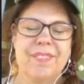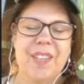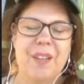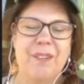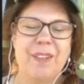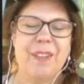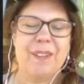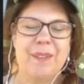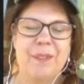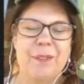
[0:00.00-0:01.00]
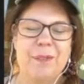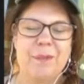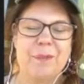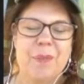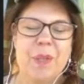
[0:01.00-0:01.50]
There we go.
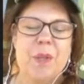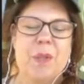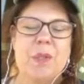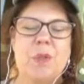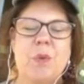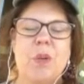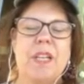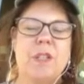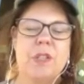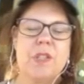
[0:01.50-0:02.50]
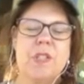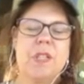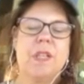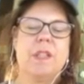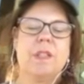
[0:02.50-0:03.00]
So what I just
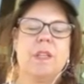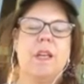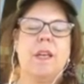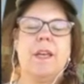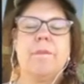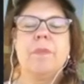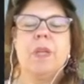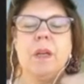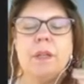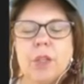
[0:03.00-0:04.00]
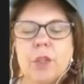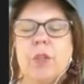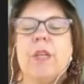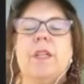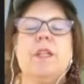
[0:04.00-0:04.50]
did is I
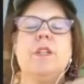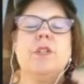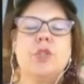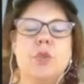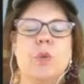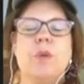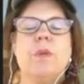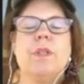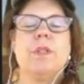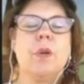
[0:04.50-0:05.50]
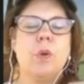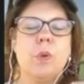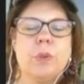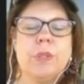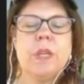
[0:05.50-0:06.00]
uncreated and destroy what is
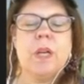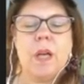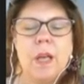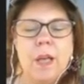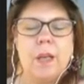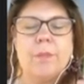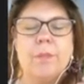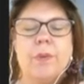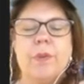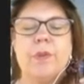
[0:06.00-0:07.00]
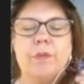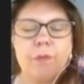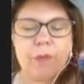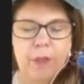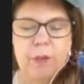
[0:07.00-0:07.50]
holding up
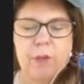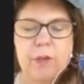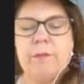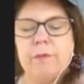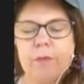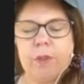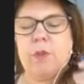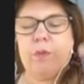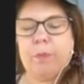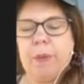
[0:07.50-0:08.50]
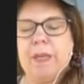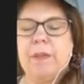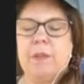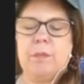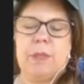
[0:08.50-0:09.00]
fear and fear of
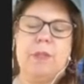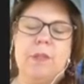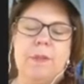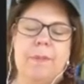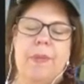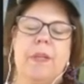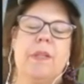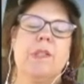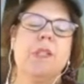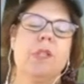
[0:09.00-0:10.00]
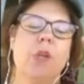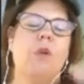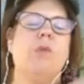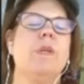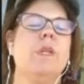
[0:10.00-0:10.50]
abandonment. Because he
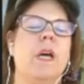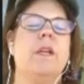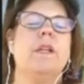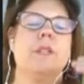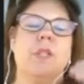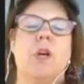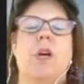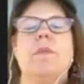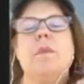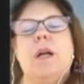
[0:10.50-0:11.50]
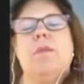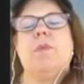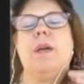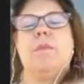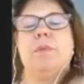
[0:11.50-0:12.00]
told me that his dog mom
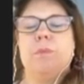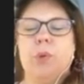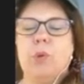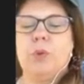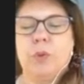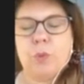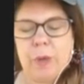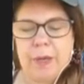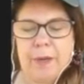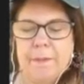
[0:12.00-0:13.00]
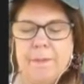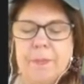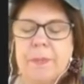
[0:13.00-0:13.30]
had been pulled away